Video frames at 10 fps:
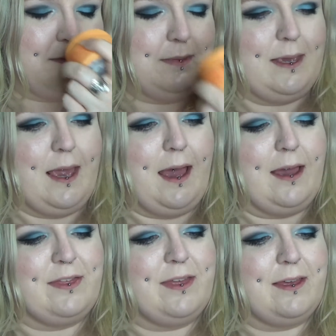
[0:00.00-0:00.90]
but yeah,
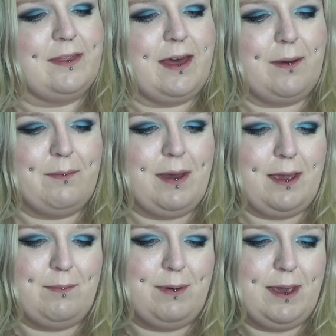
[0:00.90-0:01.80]
I think that
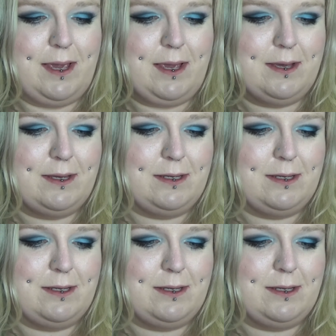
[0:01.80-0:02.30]
might be